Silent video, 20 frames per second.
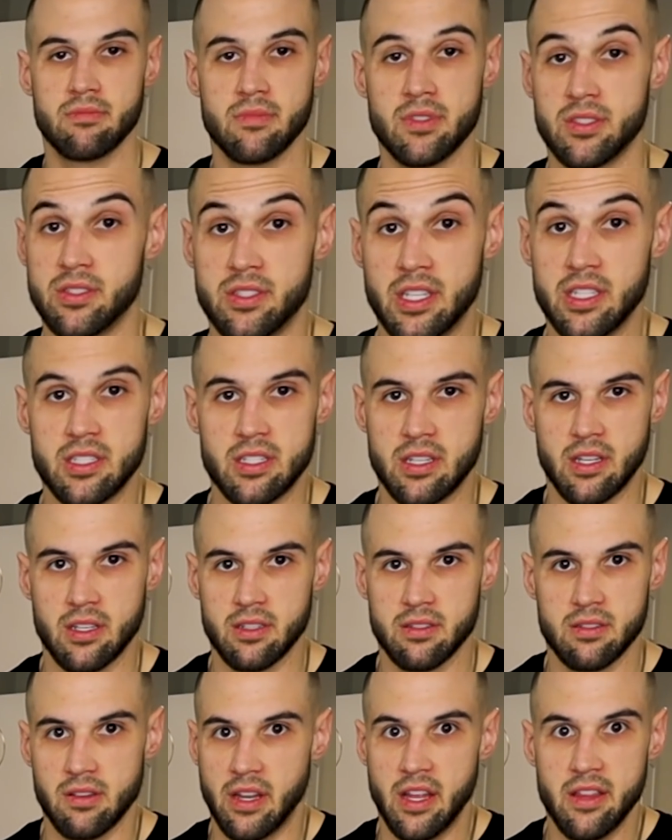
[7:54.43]

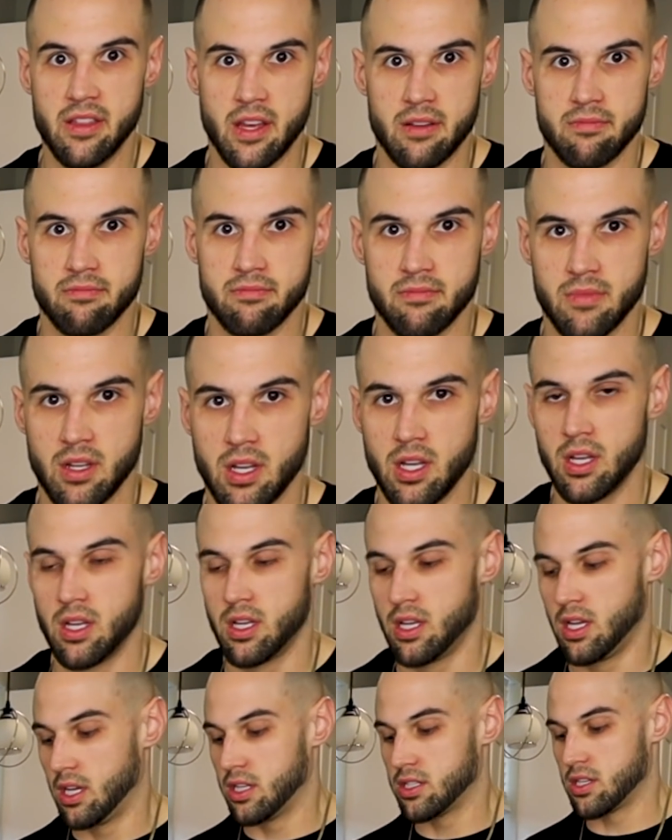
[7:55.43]
seasonings in them.
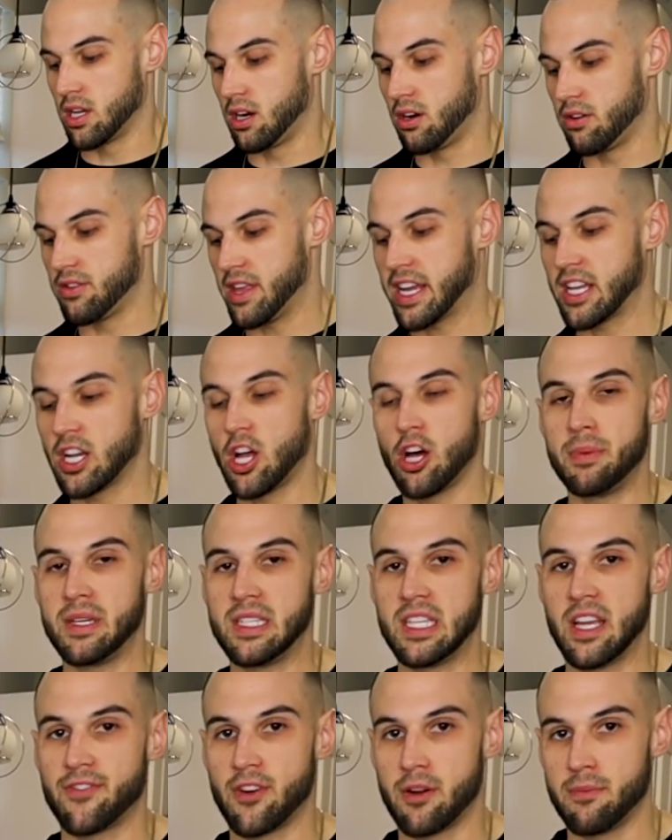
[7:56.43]
So they could all be
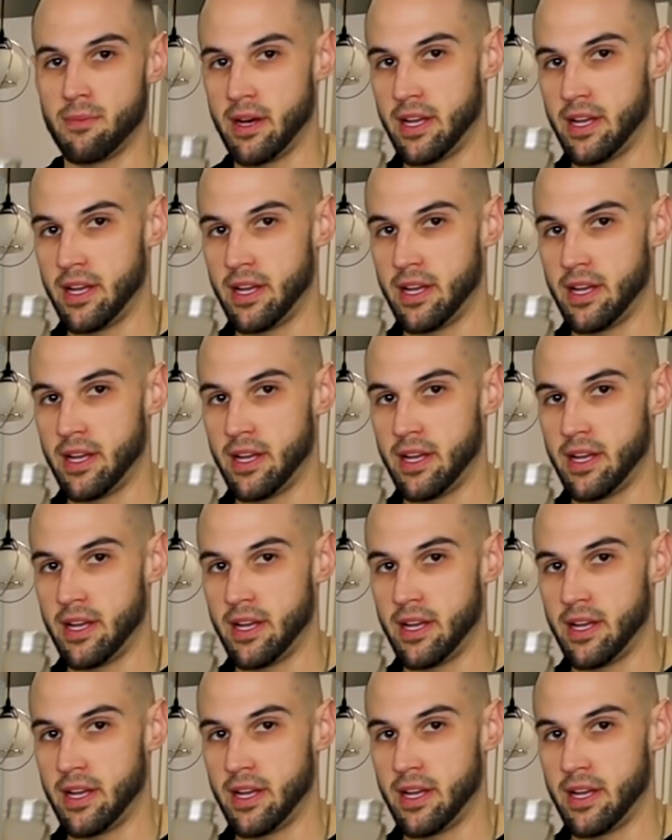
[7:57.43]
different,